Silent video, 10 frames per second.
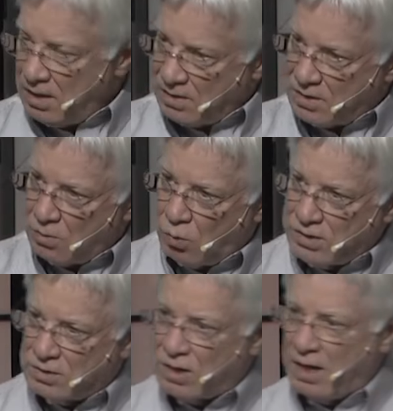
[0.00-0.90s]
It's
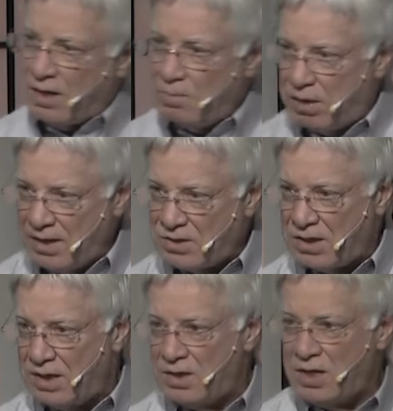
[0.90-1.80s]
what's taking place
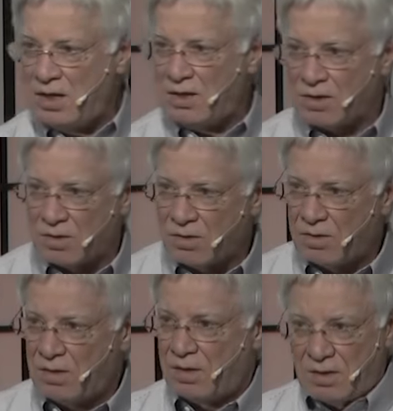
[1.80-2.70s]
in here,
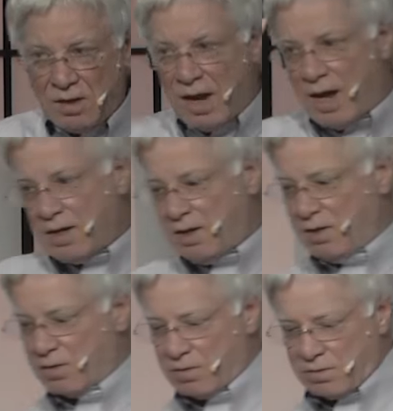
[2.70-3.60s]
not
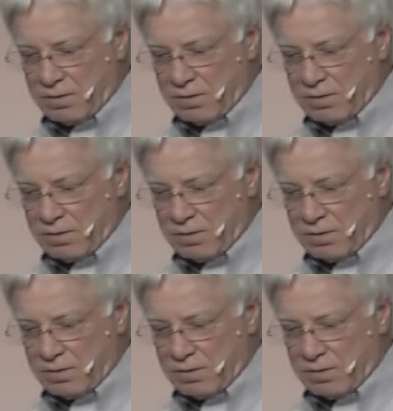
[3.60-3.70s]
here.